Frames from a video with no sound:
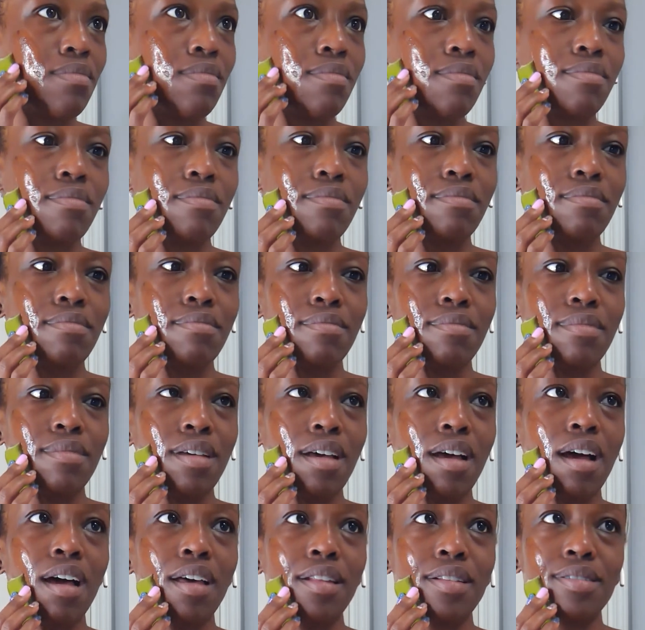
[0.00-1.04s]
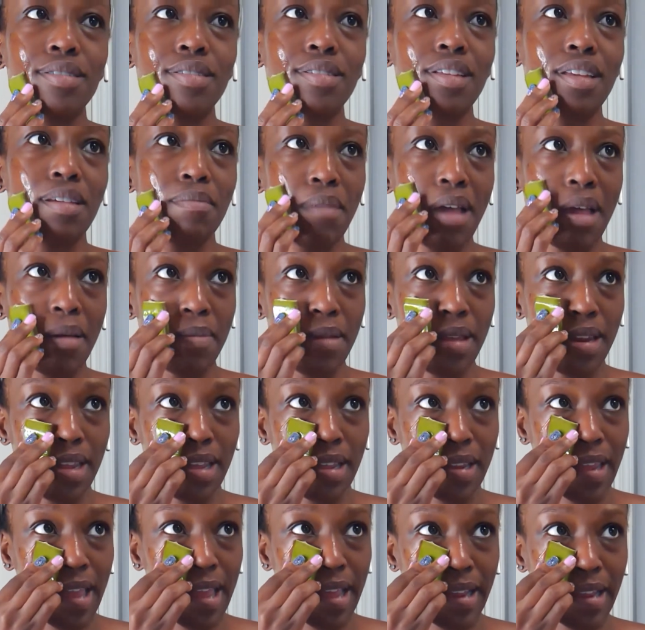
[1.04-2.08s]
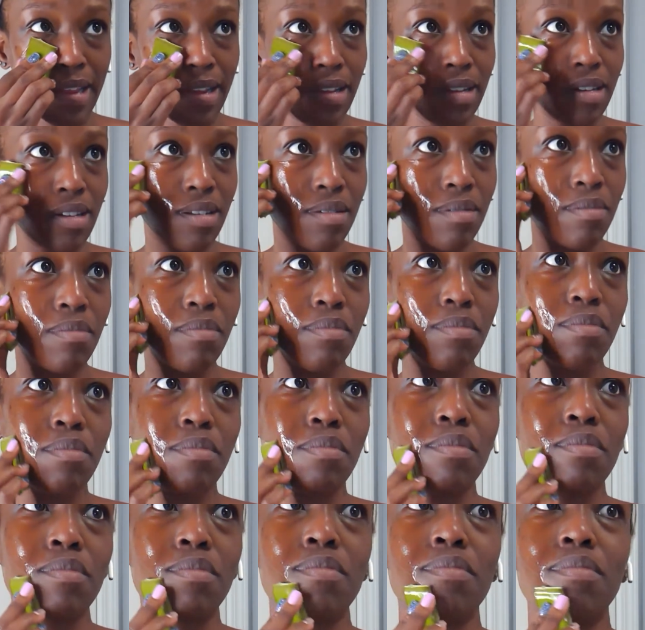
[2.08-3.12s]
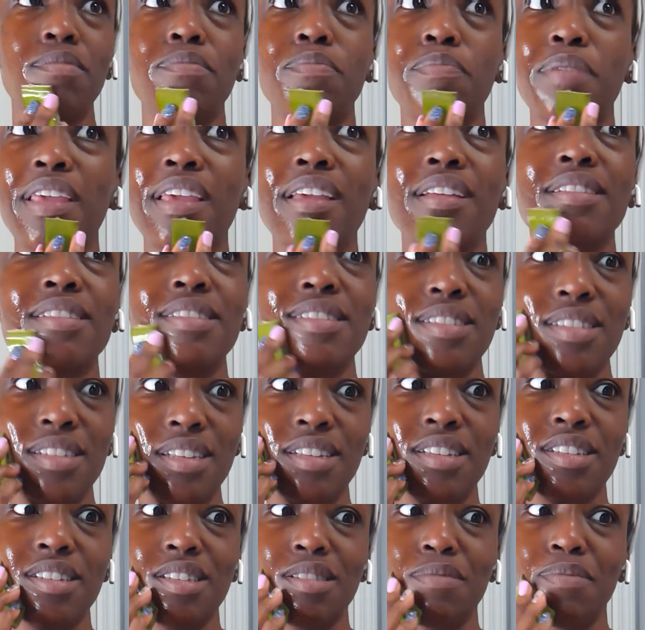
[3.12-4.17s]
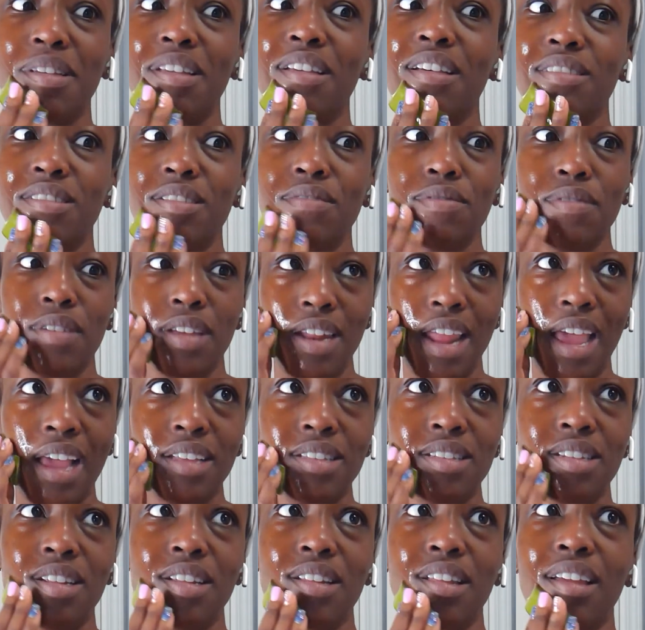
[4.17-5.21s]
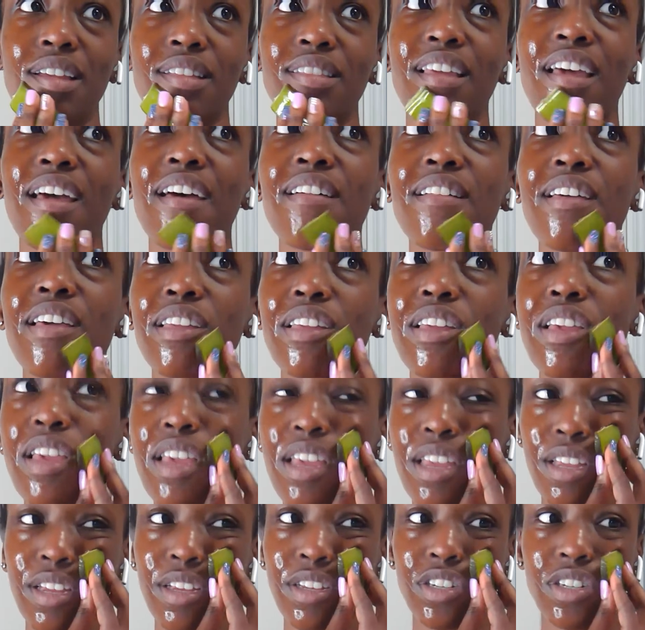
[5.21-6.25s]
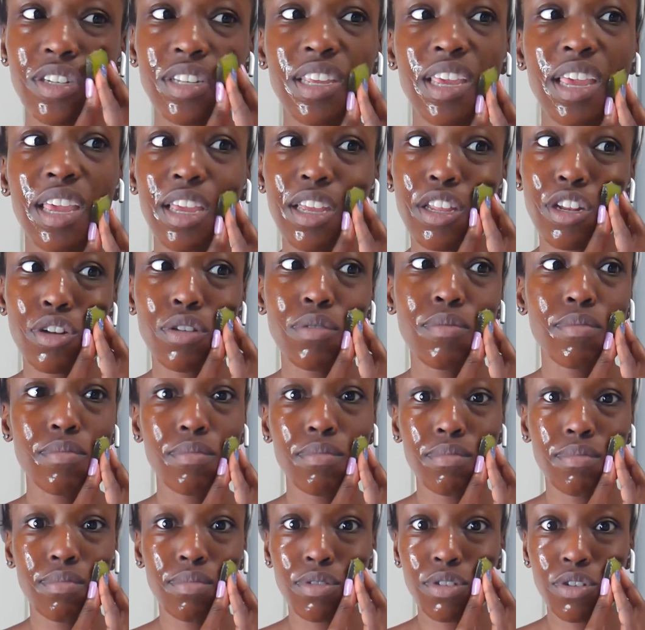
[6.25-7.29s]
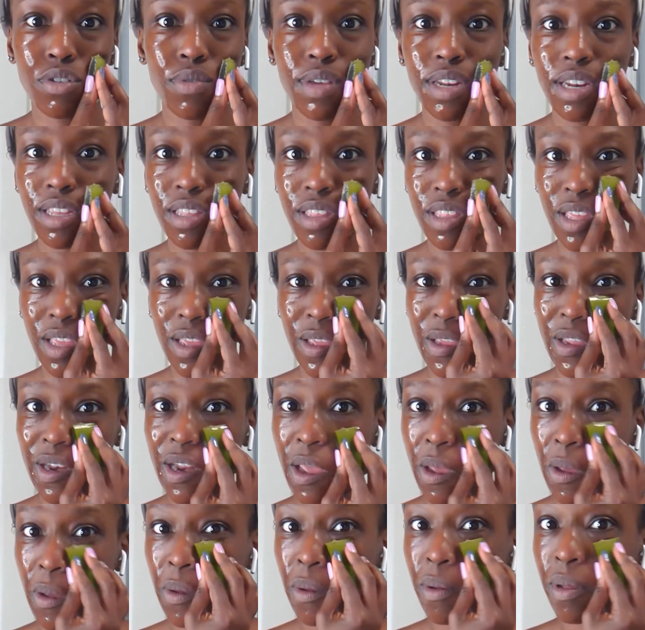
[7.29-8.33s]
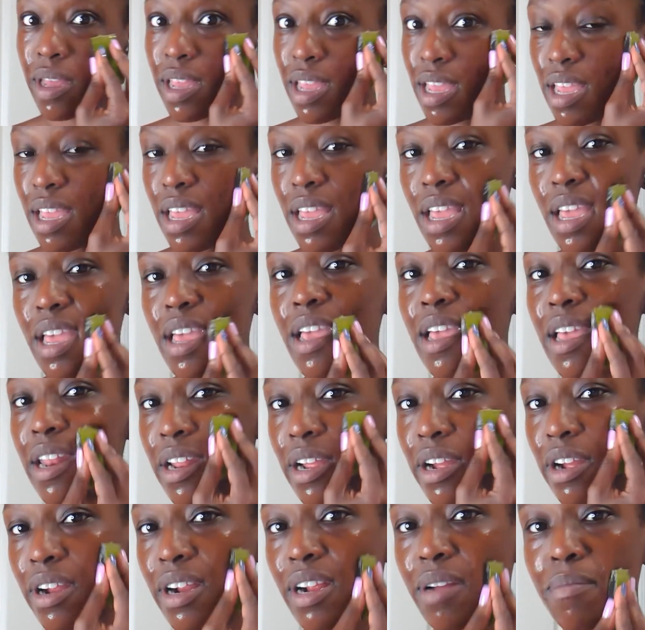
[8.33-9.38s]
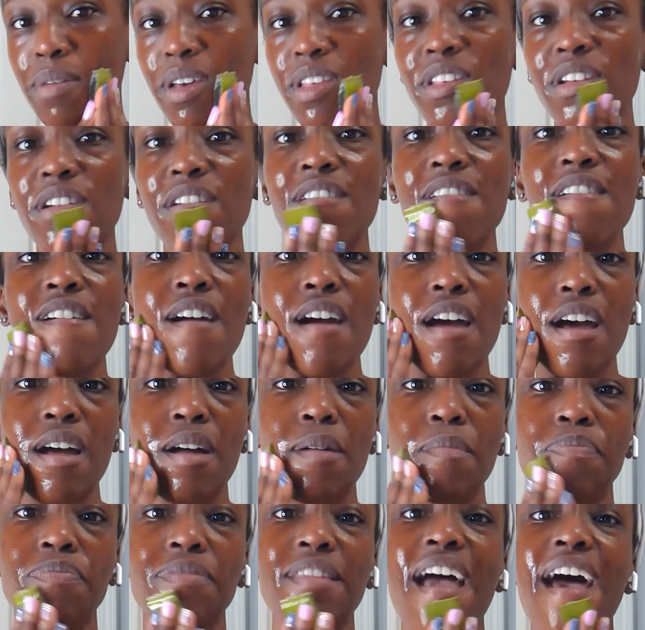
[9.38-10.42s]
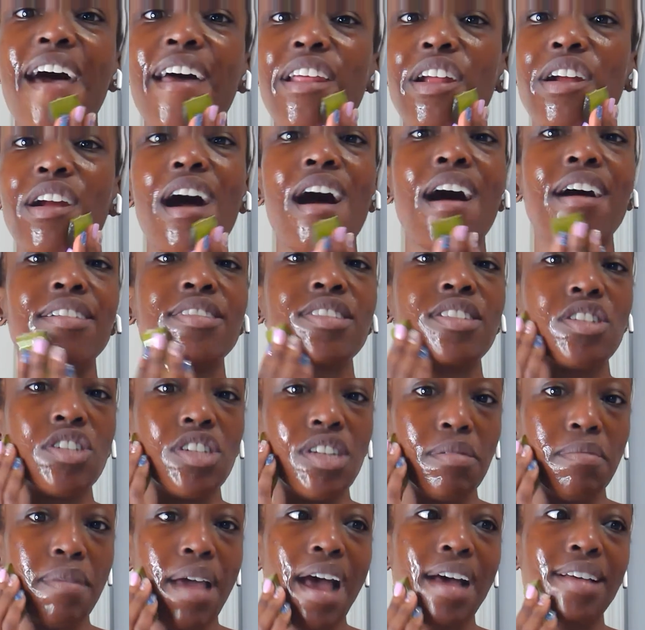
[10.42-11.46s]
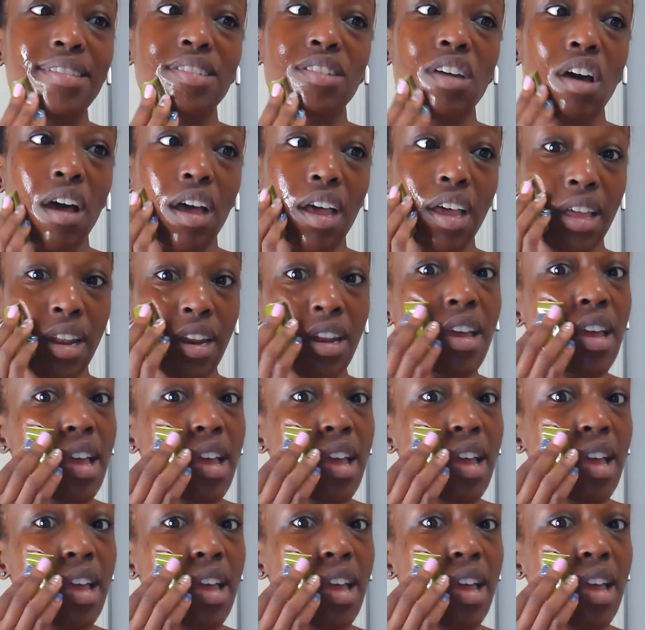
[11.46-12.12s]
so it is time to apply the aloe. I am grabbing that half and just rubbing it all over my face and my neck and my chin area. Just want to make sure it gets all over the place.